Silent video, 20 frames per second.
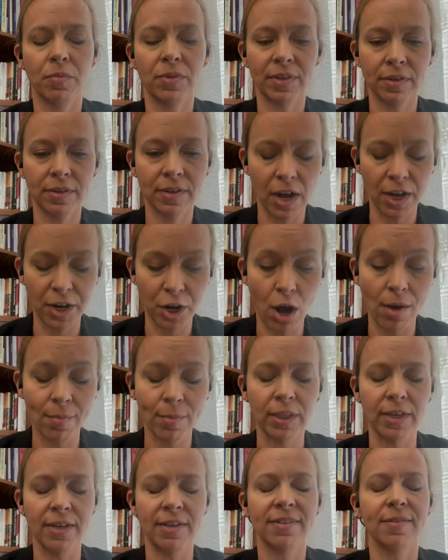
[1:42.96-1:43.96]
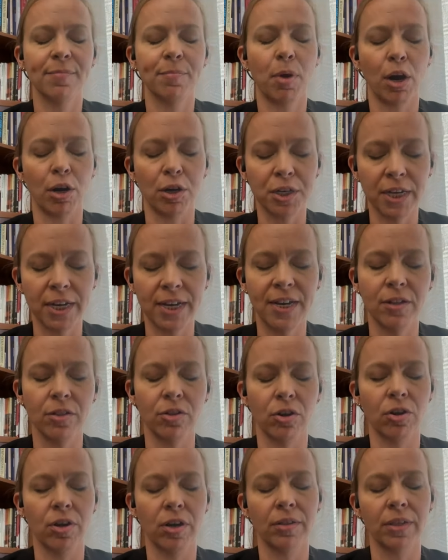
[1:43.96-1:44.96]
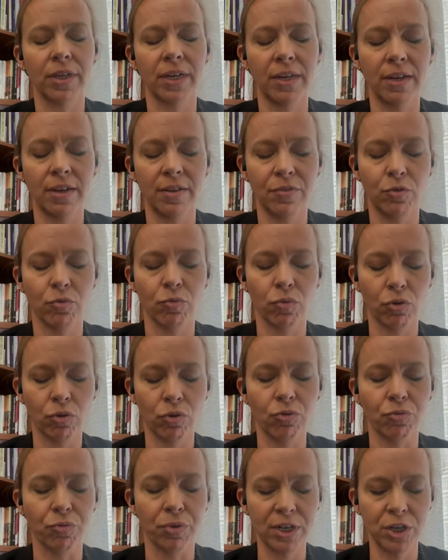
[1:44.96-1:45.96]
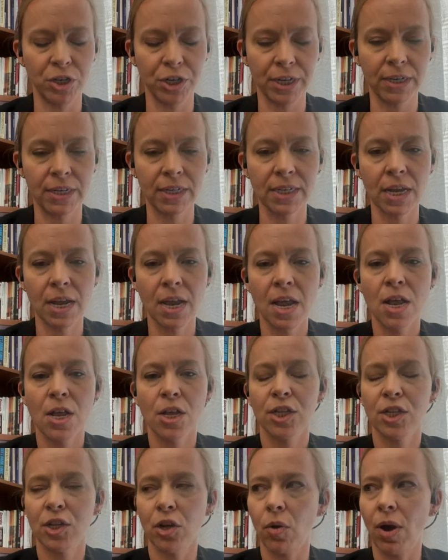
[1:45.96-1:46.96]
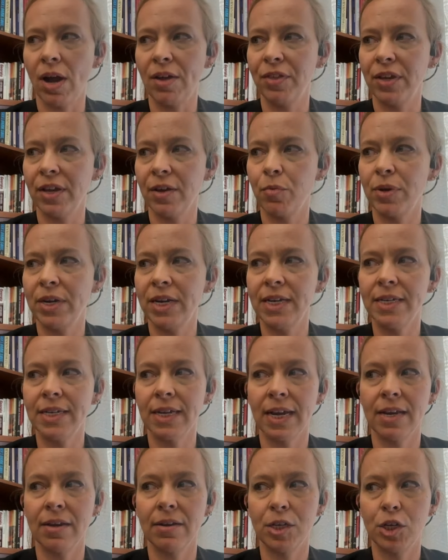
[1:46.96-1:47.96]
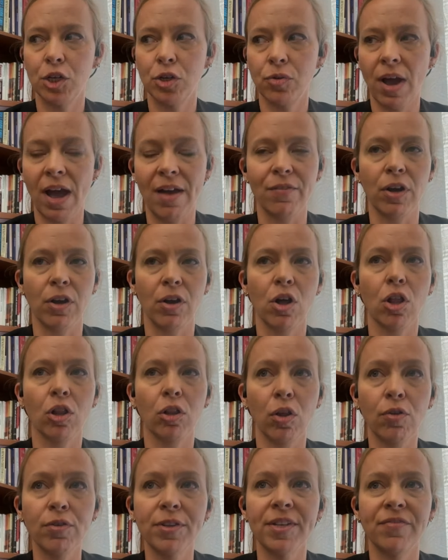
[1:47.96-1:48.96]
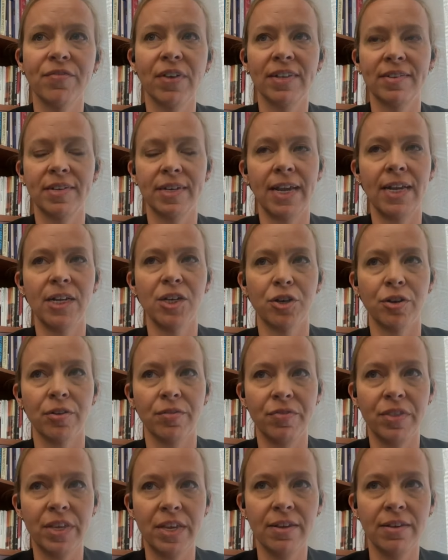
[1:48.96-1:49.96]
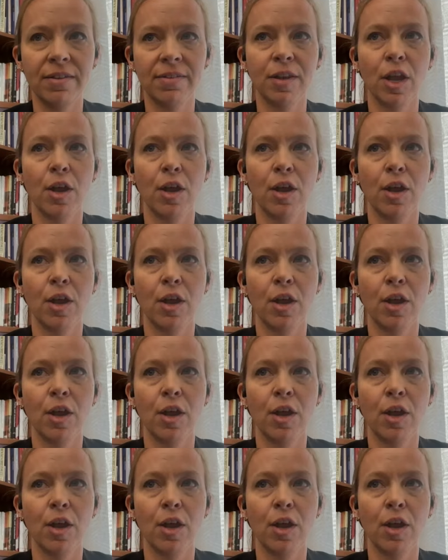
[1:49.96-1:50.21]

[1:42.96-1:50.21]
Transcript: anomalies, particularly in the rural regions. So I think we need to, to have a close investigation of these